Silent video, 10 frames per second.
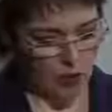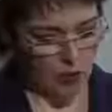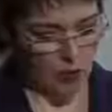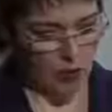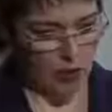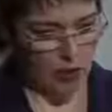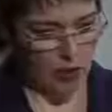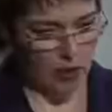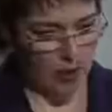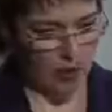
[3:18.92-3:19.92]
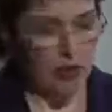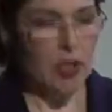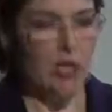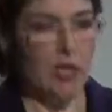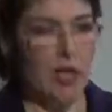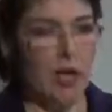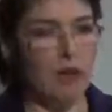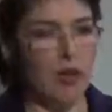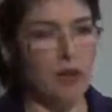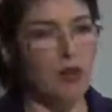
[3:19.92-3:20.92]
is true, that there is this
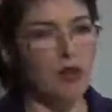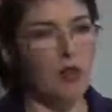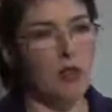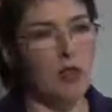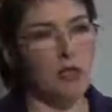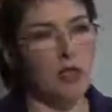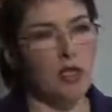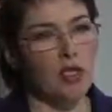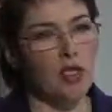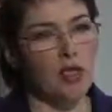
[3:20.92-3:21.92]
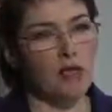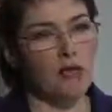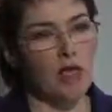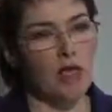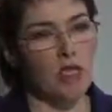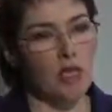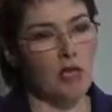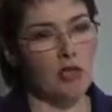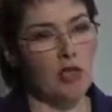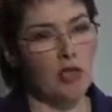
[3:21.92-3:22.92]
error, what do you think has been achieved in
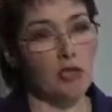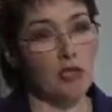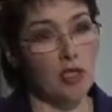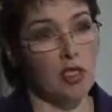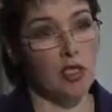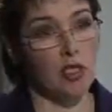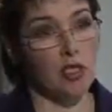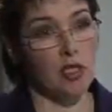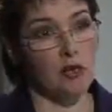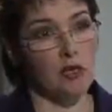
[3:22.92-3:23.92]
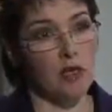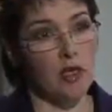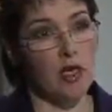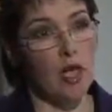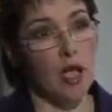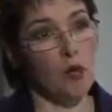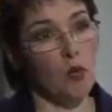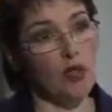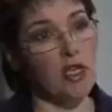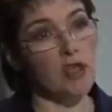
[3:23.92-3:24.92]
diabetes research so far, and
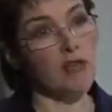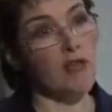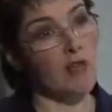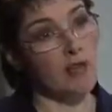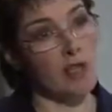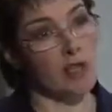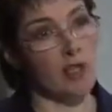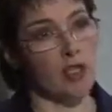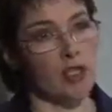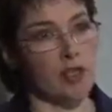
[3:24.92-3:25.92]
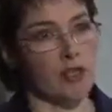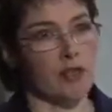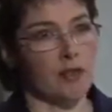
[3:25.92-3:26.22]
what needs re-evaluation?